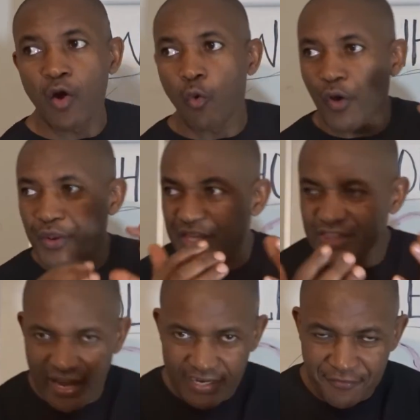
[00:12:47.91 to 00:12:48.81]
When they
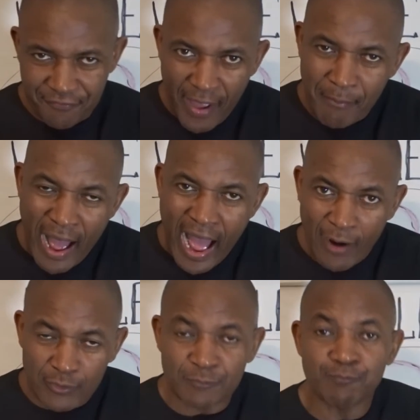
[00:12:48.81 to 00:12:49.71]
take the fiber
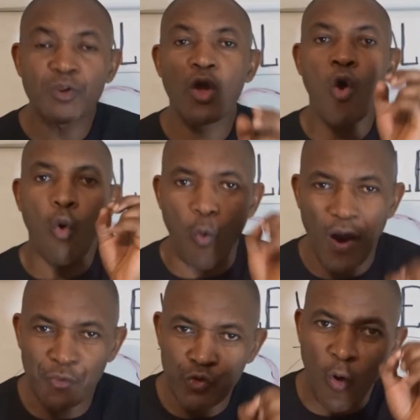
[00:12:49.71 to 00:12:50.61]
out,
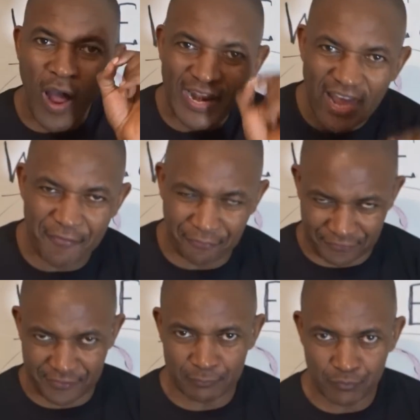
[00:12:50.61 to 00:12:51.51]
what you are
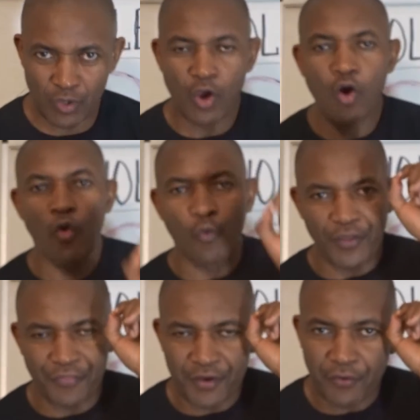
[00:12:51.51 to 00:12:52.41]
left
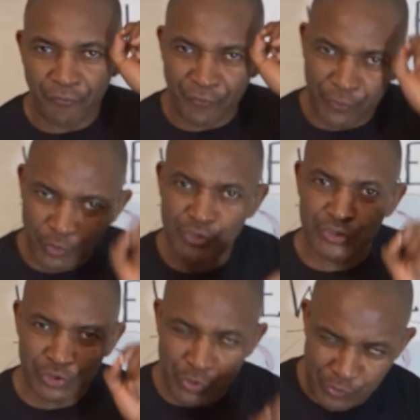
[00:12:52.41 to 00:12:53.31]
with fruit
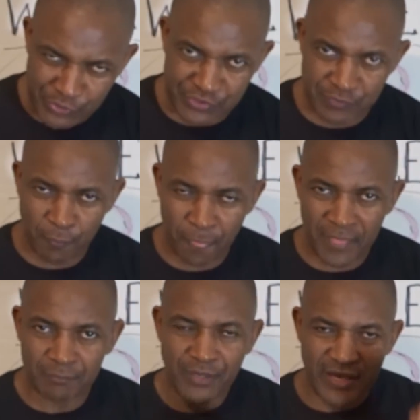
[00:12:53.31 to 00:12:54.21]
juice
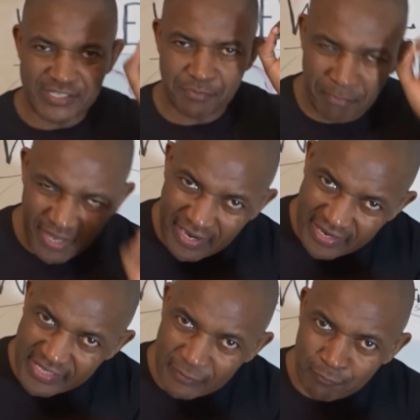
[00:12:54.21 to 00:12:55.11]
is
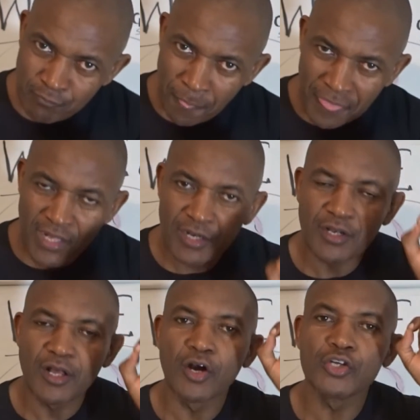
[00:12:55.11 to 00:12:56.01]
mainly
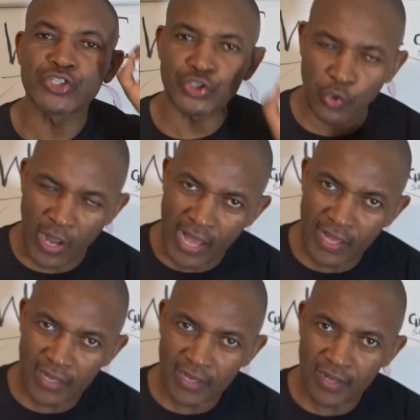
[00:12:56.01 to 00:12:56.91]

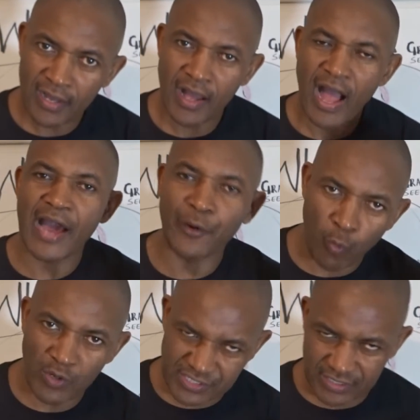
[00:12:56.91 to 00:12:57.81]
sugar and
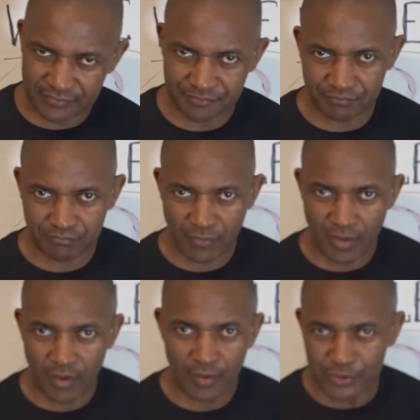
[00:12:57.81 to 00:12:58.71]
water,
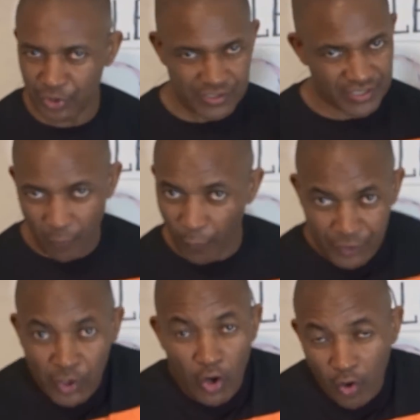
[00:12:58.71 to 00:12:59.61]
just
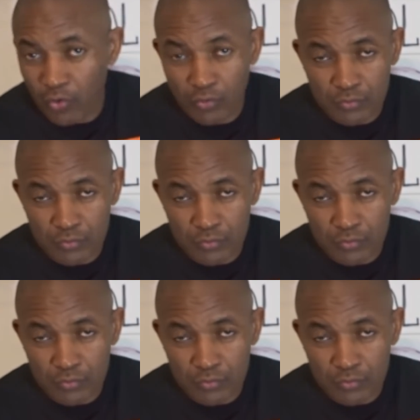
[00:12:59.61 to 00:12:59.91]
with color.